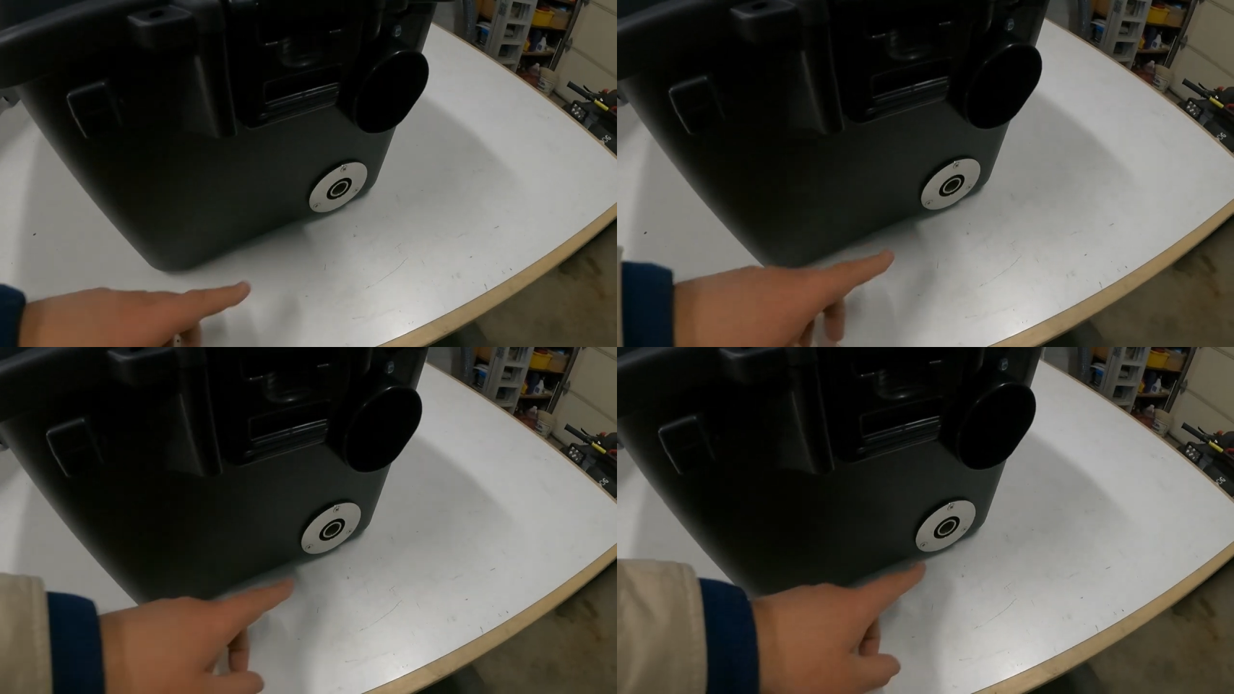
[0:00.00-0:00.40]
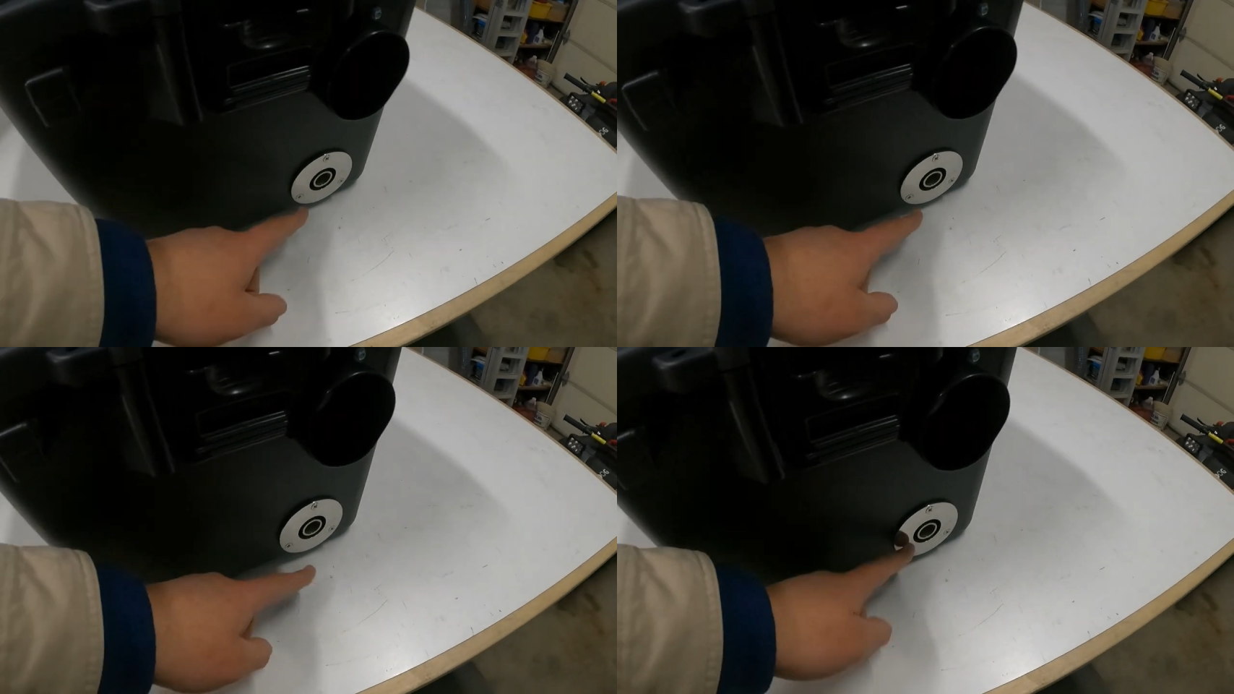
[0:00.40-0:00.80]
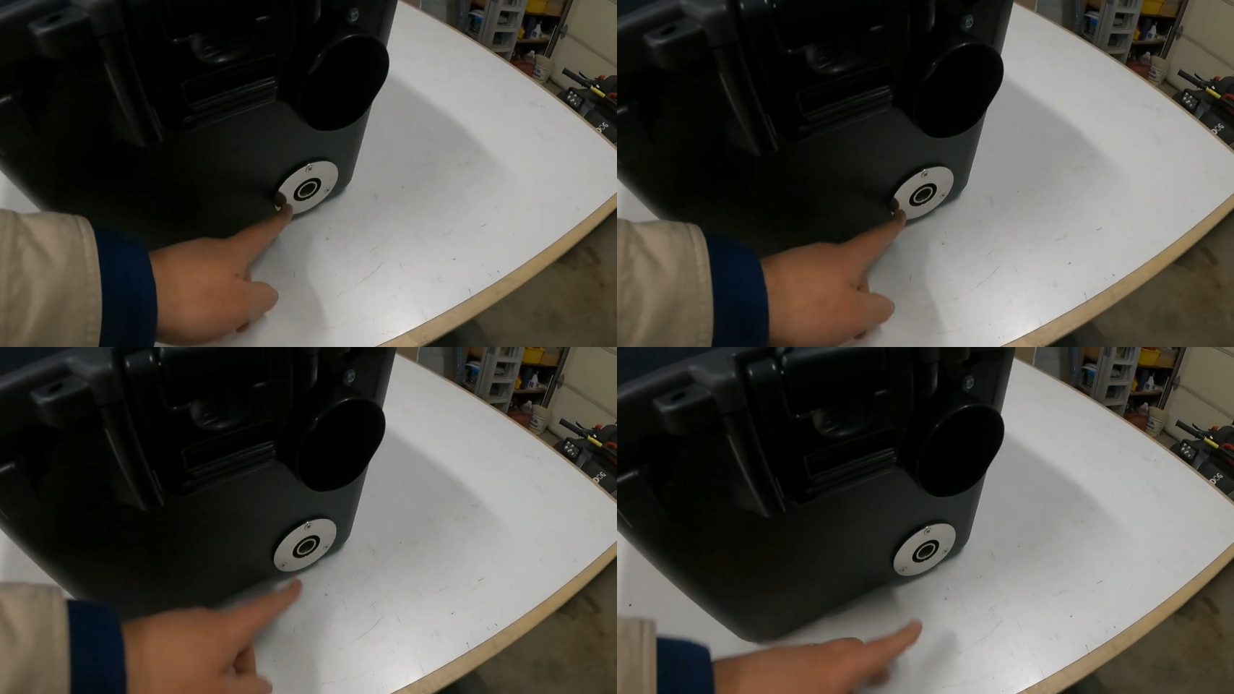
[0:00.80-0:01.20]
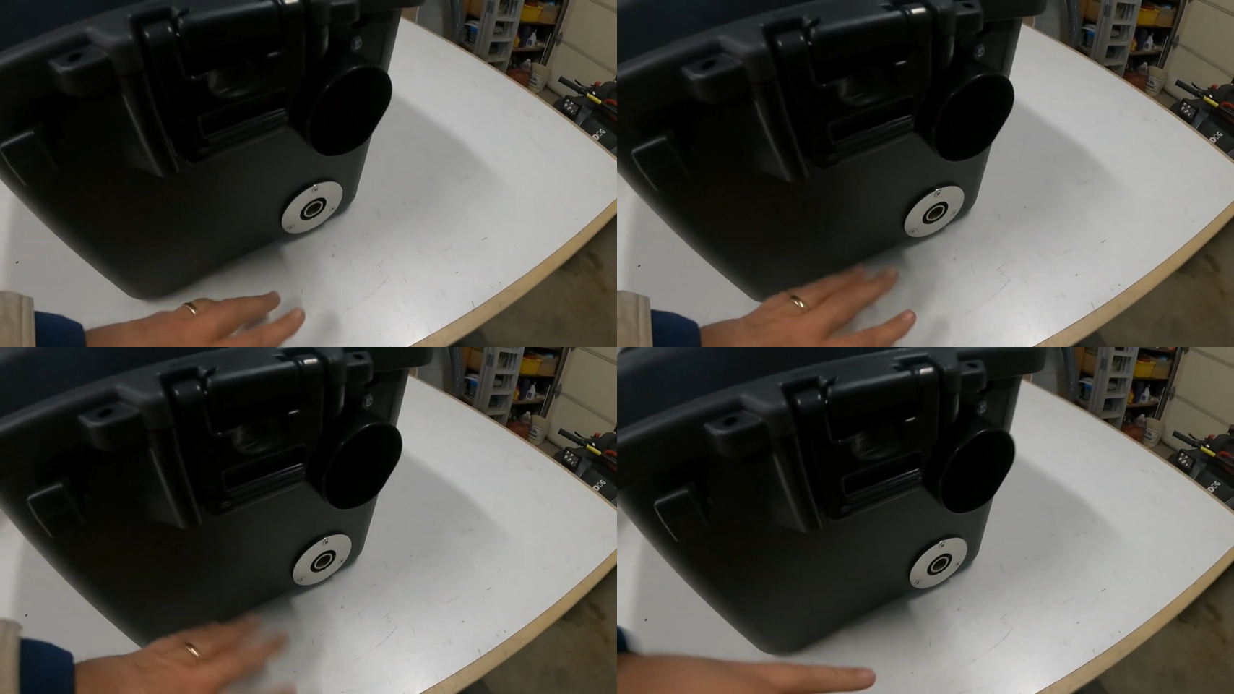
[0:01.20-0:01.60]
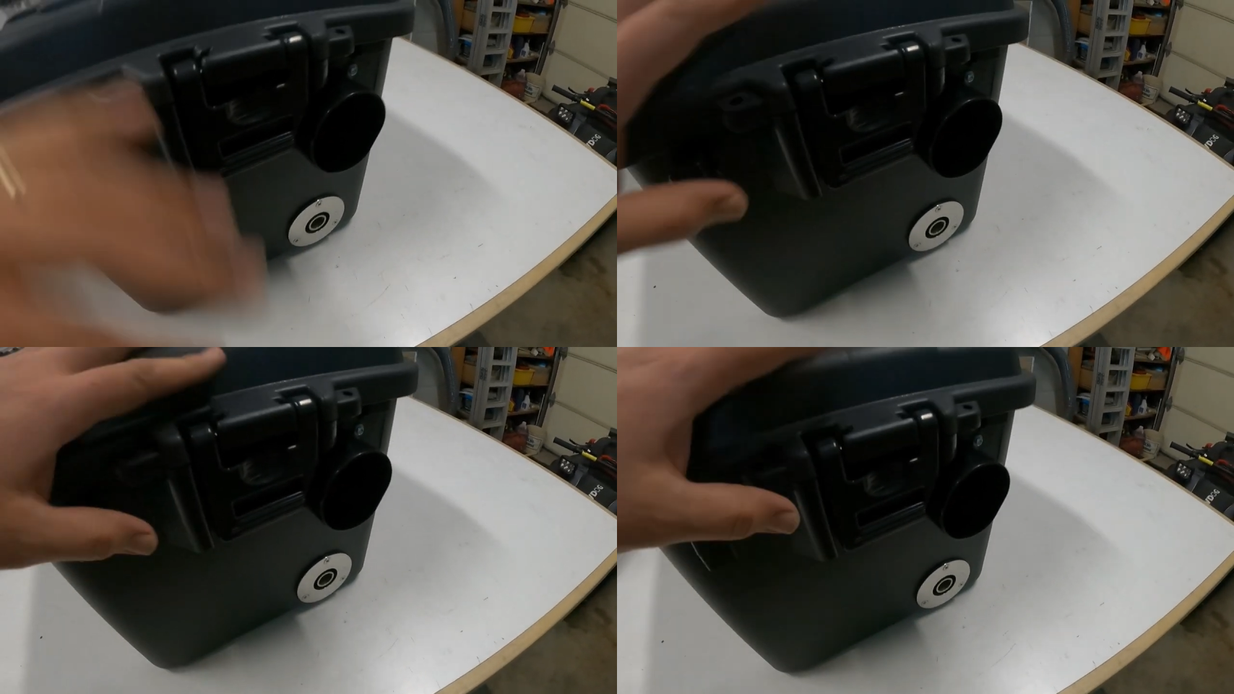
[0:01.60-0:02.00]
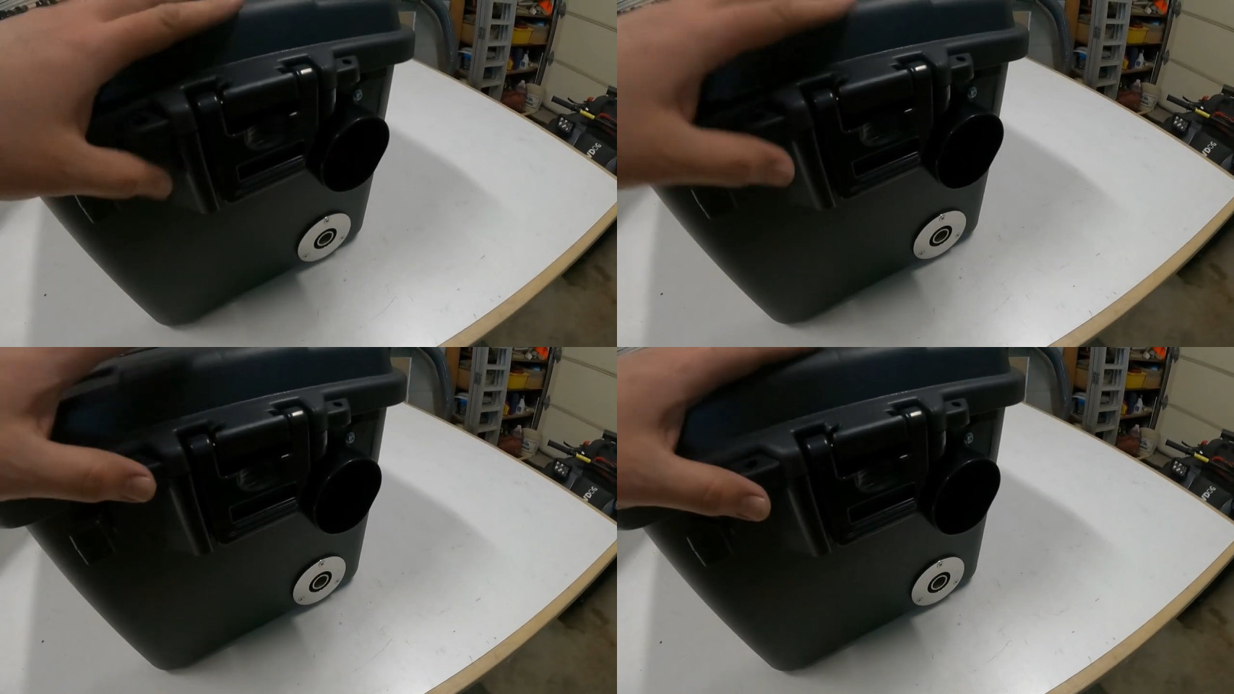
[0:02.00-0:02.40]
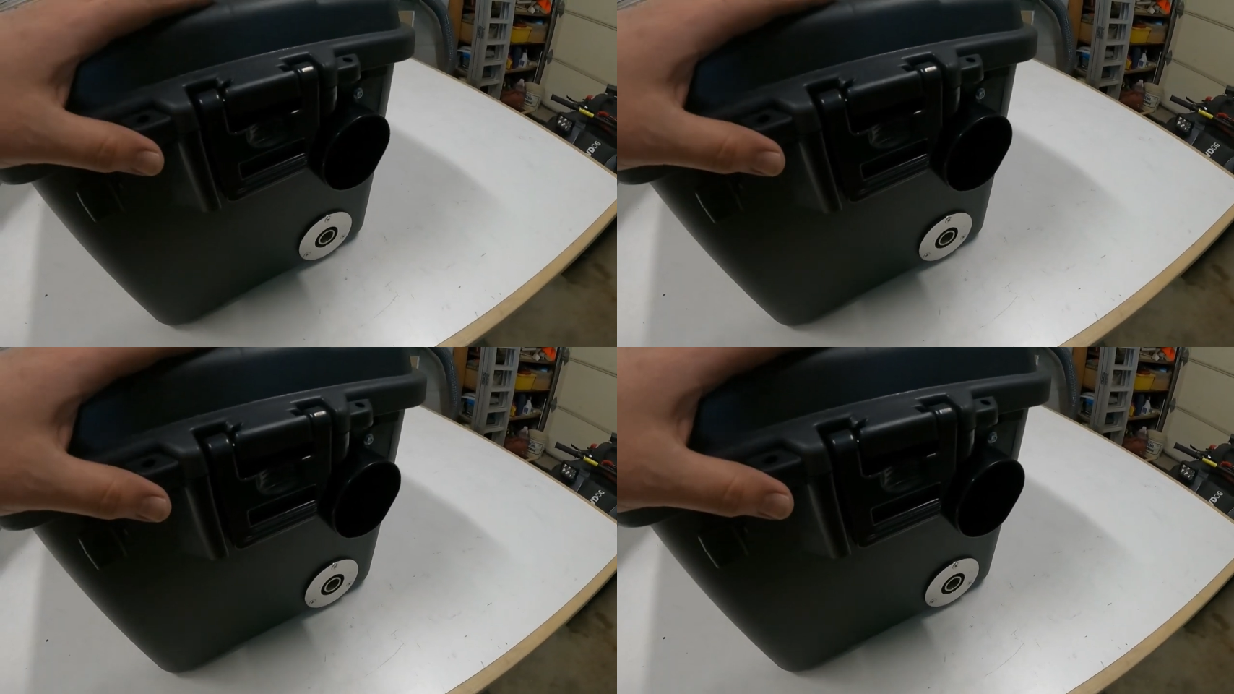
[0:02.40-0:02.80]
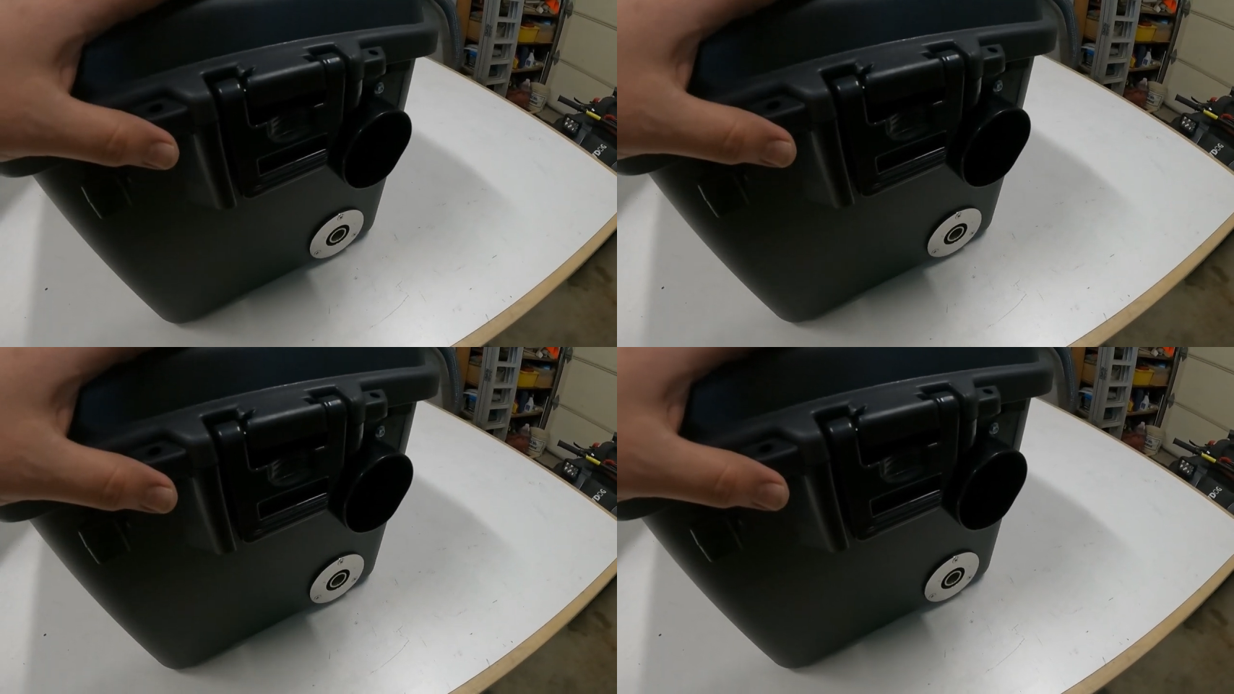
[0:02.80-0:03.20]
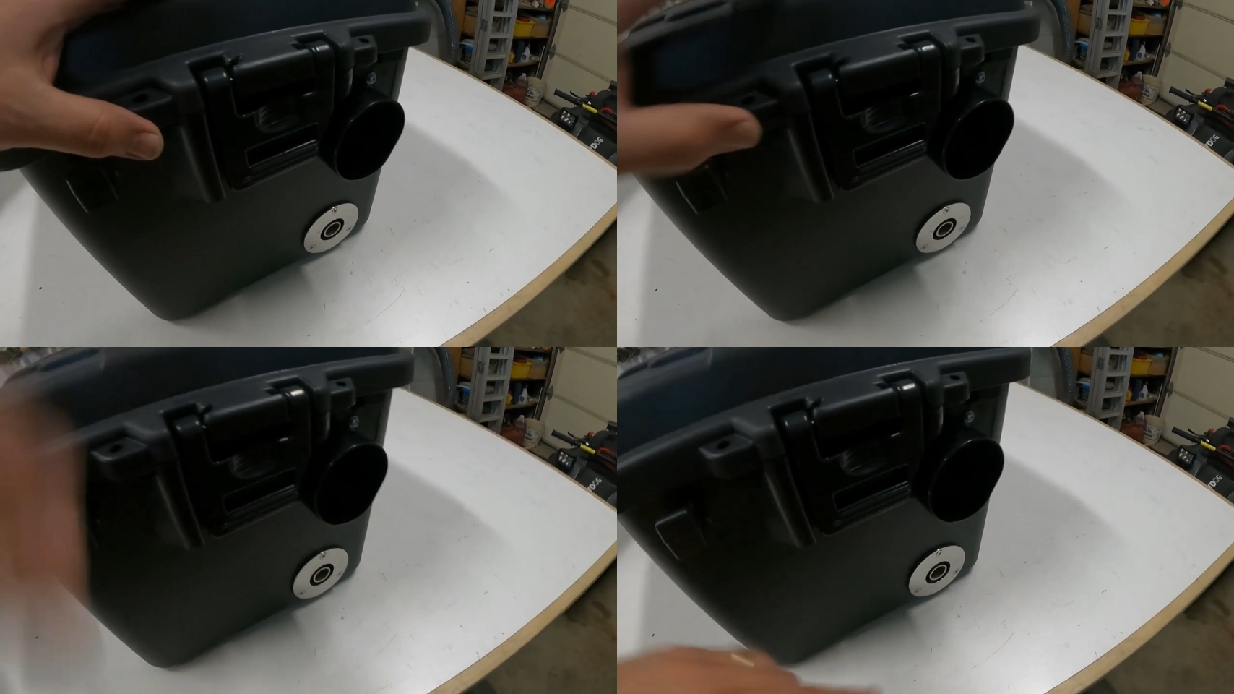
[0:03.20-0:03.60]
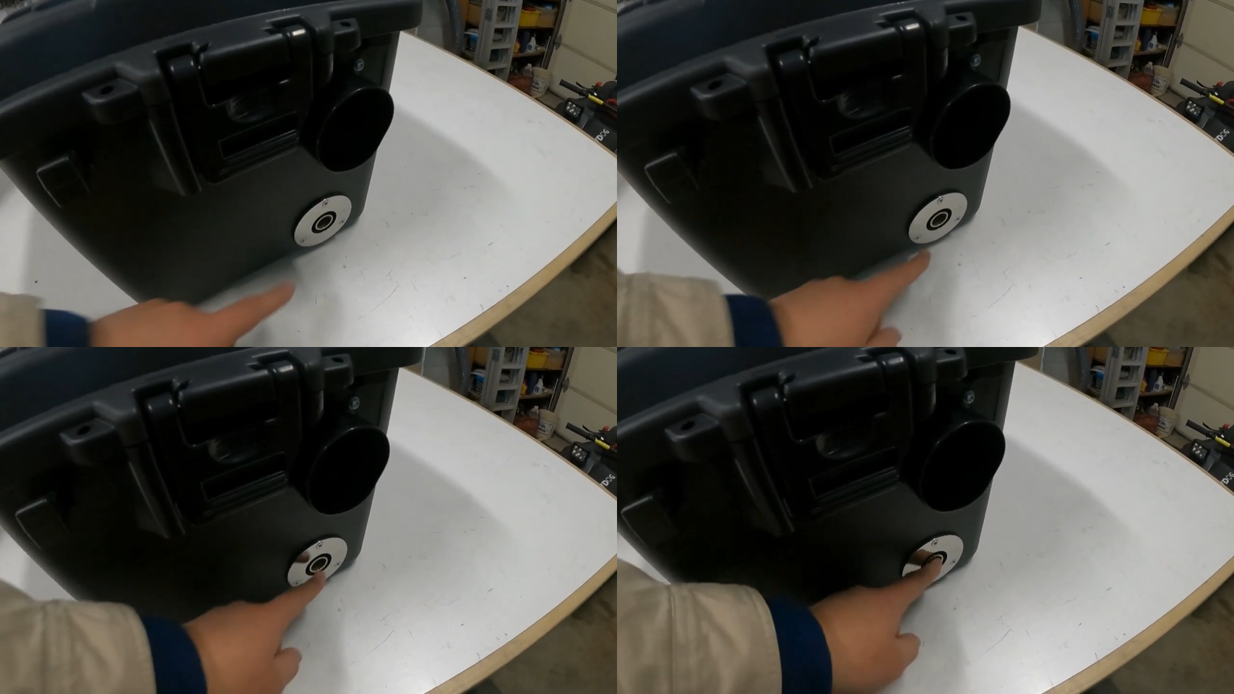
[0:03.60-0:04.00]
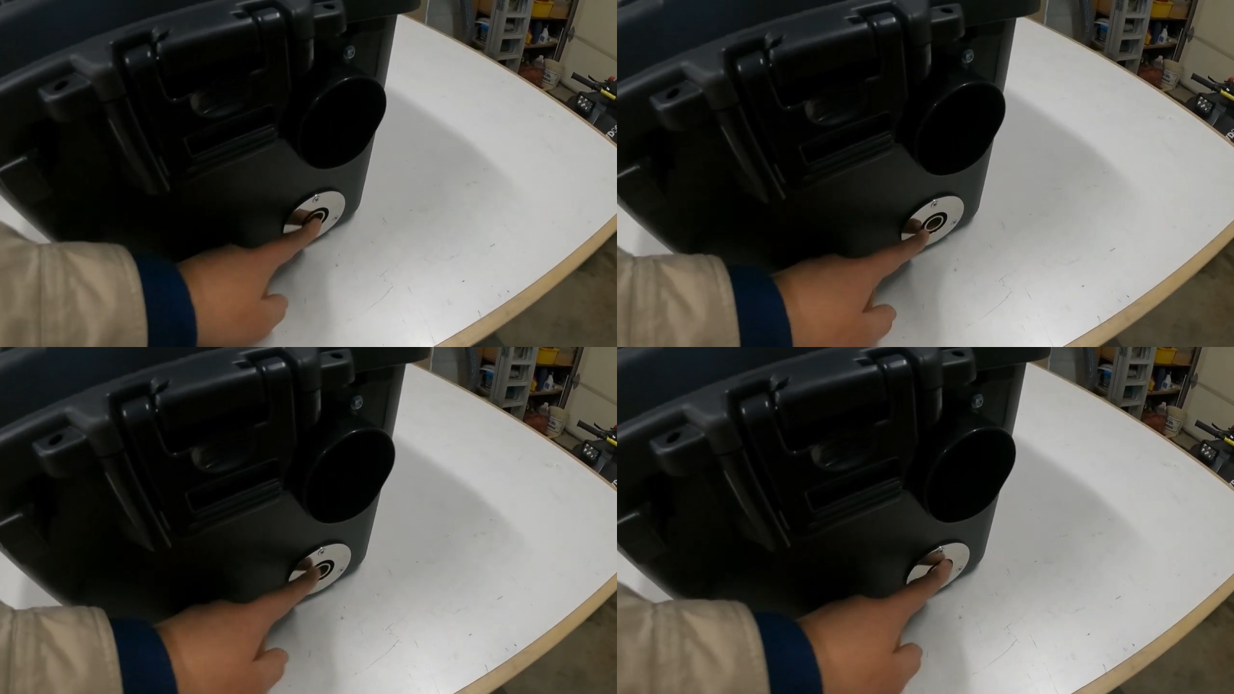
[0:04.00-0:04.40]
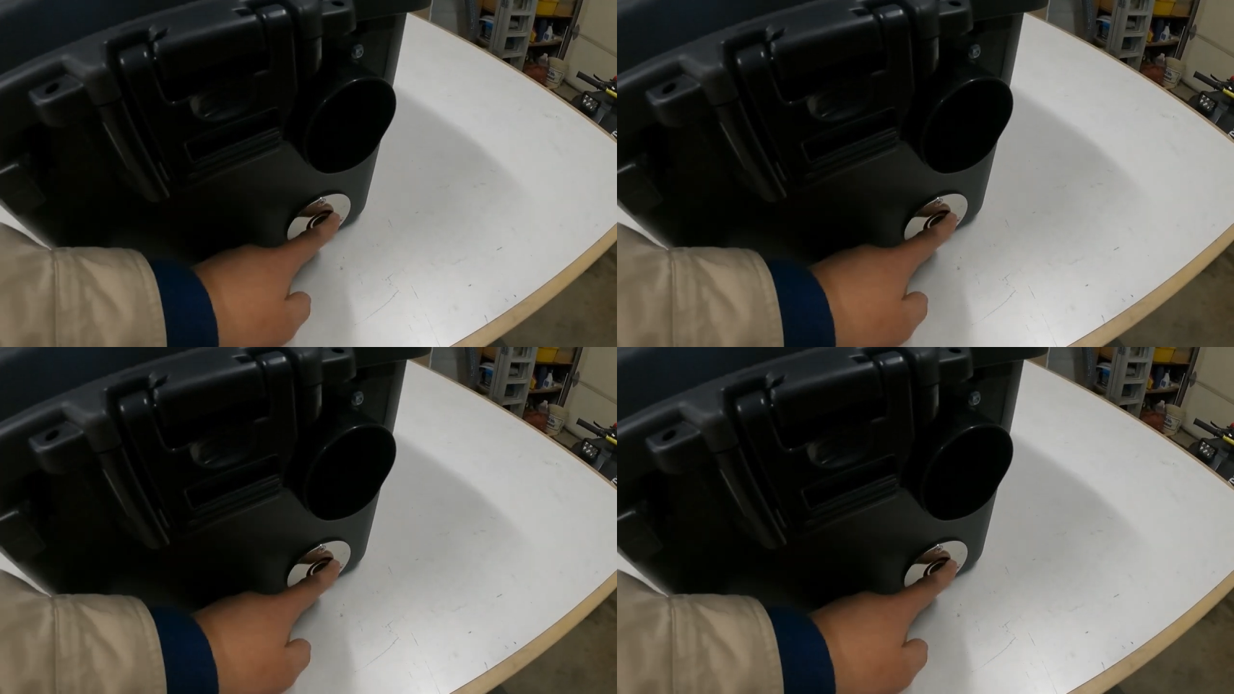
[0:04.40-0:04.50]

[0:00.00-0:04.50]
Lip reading: No face is visible, so there are no lips to read.